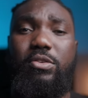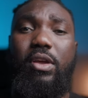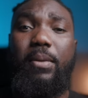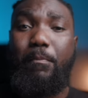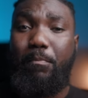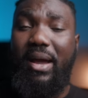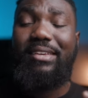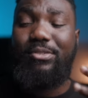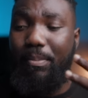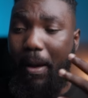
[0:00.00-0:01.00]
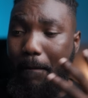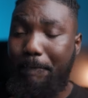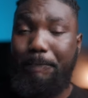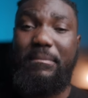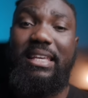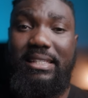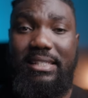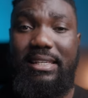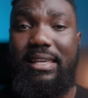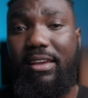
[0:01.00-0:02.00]
You can buy some
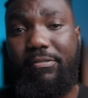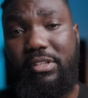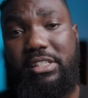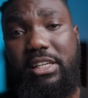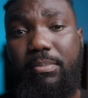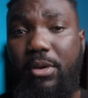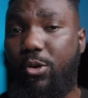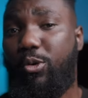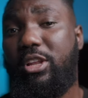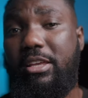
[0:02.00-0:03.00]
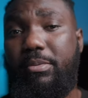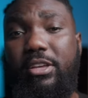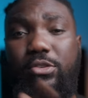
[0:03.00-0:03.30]
amazing gear for cheap on eBay.